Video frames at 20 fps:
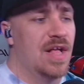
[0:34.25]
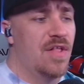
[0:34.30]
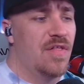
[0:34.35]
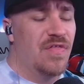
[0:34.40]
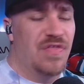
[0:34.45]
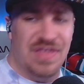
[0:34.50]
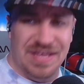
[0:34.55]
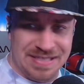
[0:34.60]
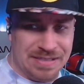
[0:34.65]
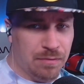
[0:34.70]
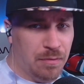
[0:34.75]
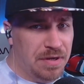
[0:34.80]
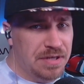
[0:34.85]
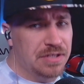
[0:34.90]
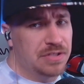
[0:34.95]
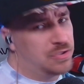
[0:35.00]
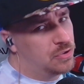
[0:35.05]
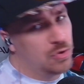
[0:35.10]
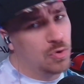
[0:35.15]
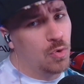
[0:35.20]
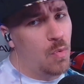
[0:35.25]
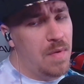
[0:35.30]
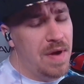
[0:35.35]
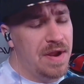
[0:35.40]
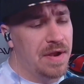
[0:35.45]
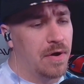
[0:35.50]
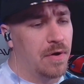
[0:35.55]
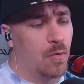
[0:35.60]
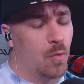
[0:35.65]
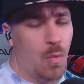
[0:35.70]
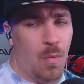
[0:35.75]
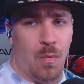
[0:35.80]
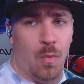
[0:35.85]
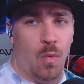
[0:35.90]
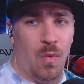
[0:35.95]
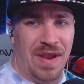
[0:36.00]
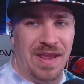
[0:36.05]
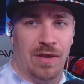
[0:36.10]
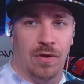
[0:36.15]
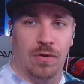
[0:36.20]
this one to do wheel
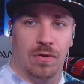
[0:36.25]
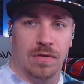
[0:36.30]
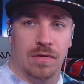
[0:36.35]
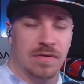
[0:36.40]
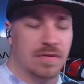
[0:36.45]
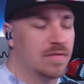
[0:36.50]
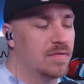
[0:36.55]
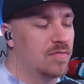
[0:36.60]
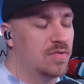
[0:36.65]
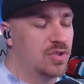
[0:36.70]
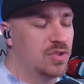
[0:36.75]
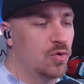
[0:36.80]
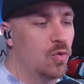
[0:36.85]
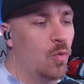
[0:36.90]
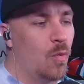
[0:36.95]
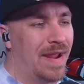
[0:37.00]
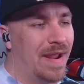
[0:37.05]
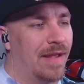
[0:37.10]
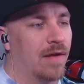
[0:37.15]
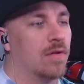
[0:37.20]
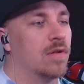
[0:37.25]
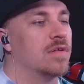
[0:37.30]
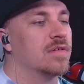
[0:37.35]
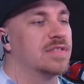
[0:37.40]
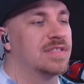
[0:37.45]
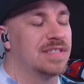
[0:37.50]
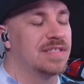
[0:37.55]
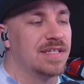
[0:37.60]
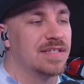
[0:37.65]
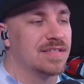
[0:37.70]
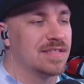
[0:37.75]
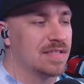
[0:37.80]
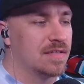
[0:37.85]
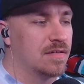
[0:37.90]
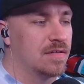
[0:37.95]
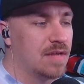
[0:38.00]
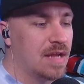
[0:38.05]
wheel do whale since